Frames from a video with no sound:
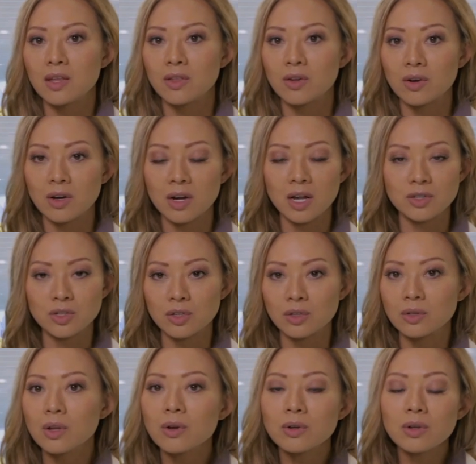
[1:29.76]
either
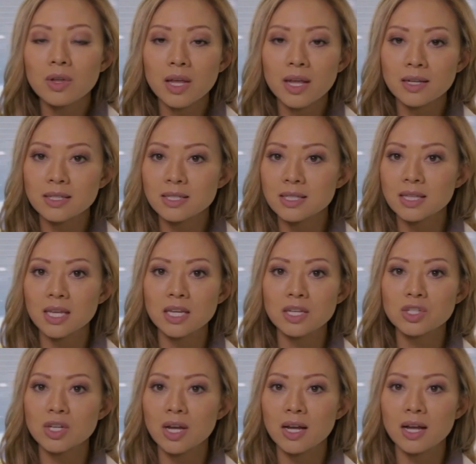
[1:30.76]
under local
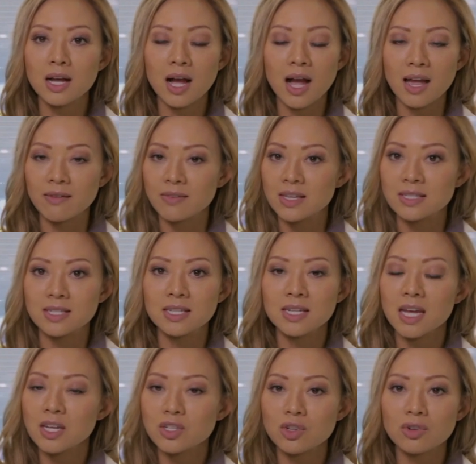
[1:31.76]
anesthesia, IV
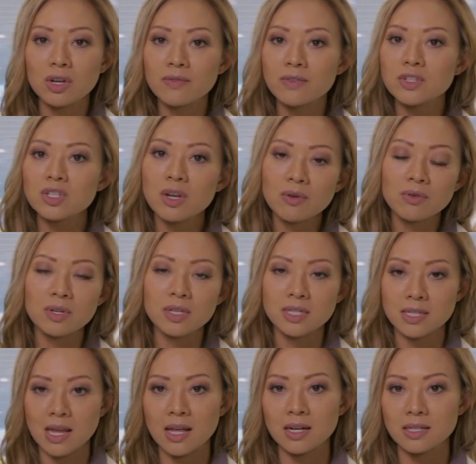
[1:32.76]
sedation, or even
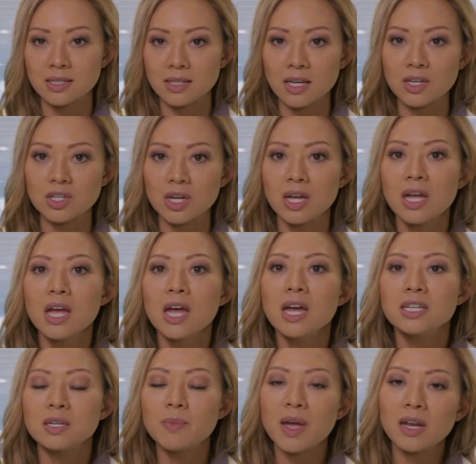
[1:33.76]
generalist anesthesia,
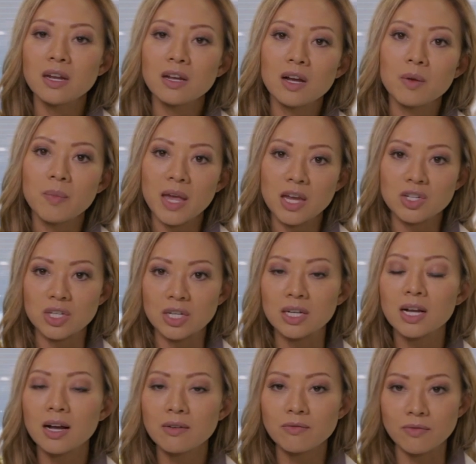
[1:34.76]
depending on
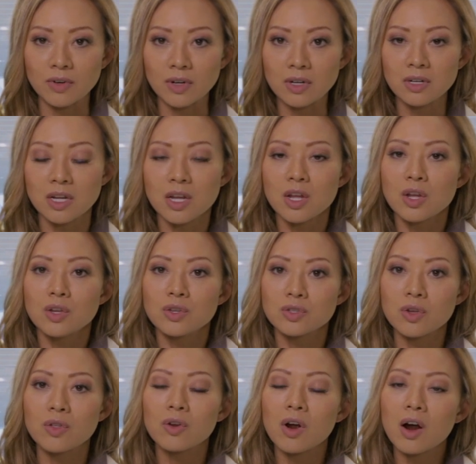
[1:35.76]
patient comfort.
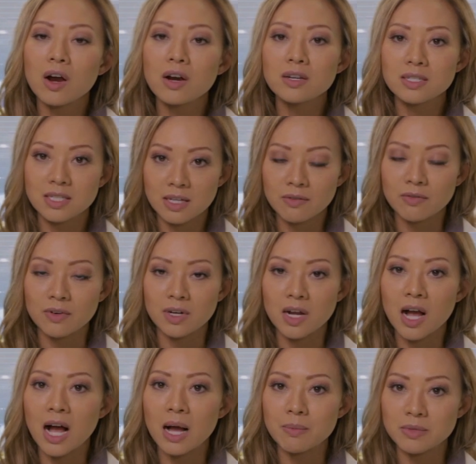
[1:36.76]
So there are
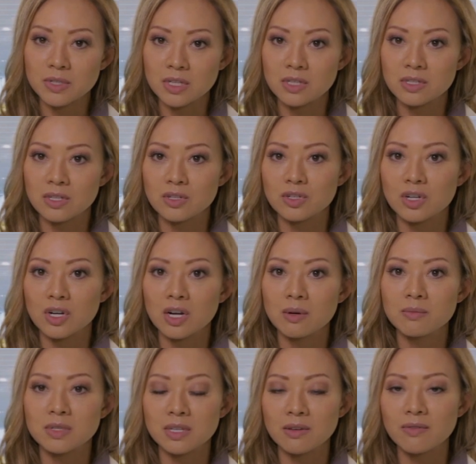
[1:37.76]
different options in
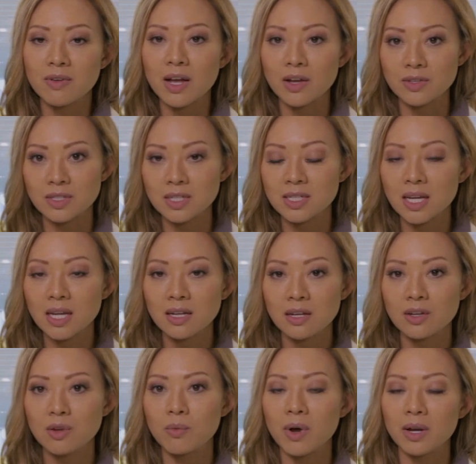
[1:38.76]
terms of how
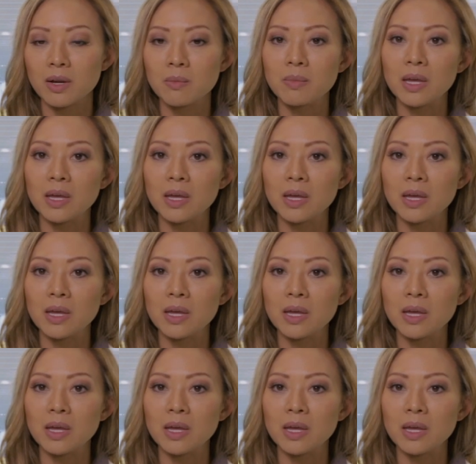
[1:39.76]
sedated you want to